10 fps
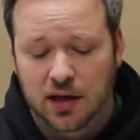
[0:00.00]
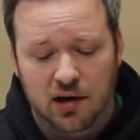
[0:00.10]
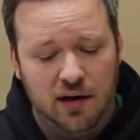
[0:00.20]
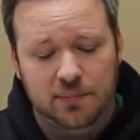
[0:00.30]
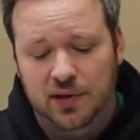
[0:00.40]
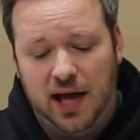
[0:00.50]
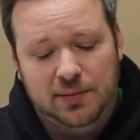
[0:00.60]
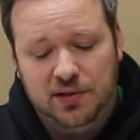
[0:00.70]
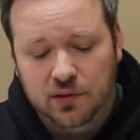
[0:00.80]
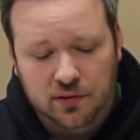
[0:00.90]
It
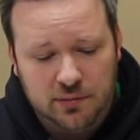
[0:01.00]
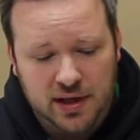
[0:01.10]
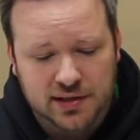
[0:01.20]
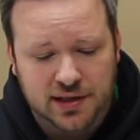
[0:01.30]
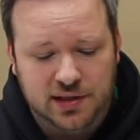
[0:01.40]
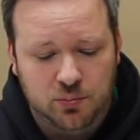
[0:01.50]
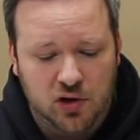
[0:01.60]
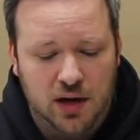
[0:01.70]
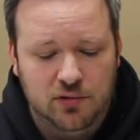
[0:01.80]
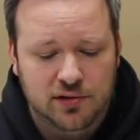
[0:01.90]
absolutely makes sense.
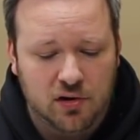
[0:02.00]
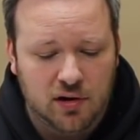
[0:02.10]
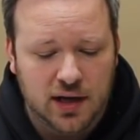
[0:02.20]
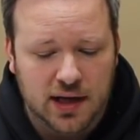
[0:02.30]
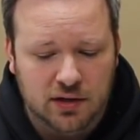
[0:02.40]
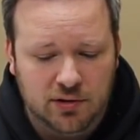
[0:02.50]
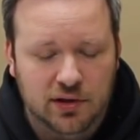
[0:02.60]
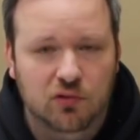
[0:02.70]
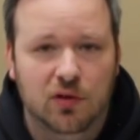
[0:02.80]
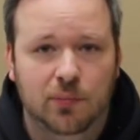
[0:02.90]
Primers are a
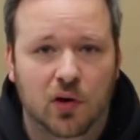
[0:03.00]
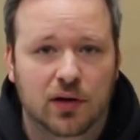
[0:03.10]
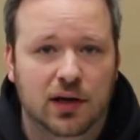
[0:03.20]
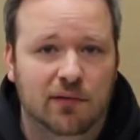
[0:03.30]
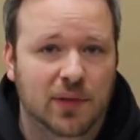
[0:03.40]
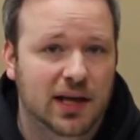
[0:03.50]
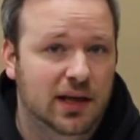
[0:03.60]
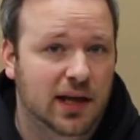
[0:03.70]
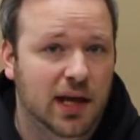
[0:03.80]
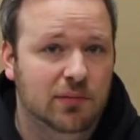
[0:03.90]
critical component of
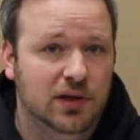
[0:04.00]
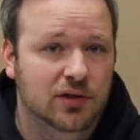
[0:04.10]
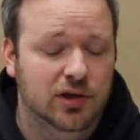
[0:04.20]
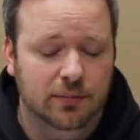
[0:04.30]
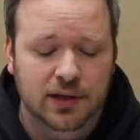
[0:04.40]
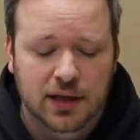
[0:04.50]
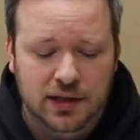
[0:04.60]
making ammunition.